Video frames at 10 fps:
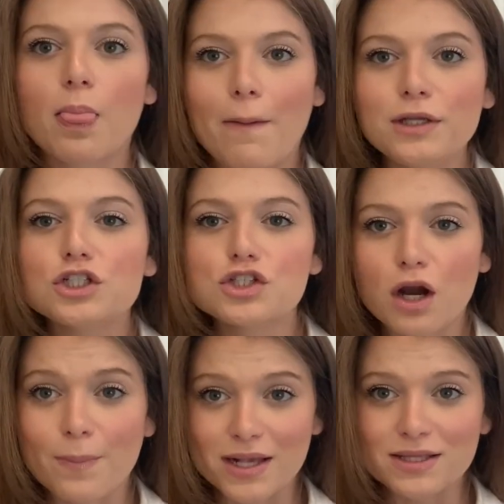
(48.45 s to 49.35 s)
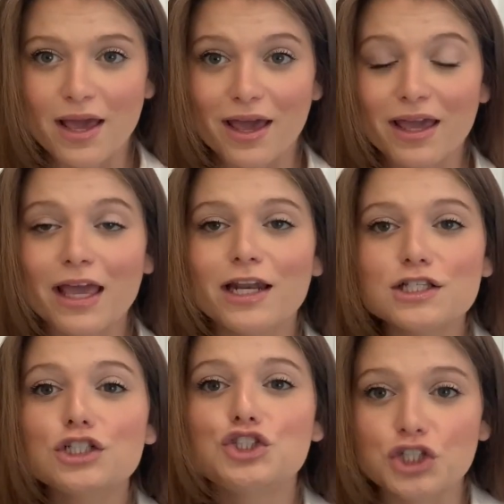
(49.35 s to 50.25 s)
Let me just start by saying it is
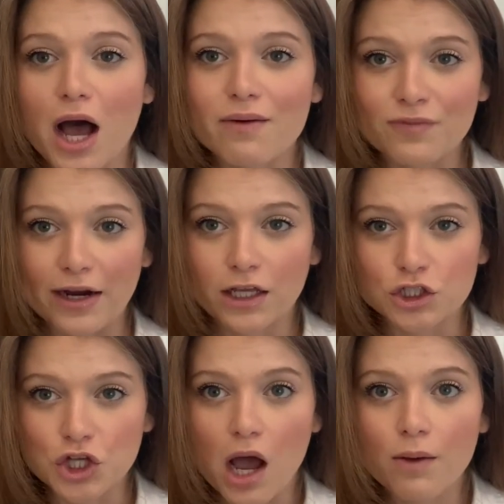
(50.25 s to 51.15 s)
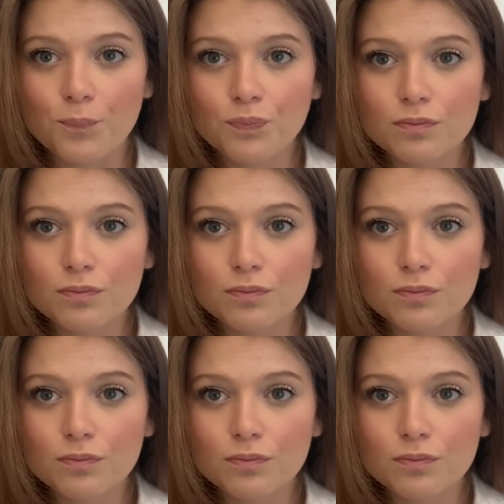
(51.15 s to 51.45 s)
a job finding a job.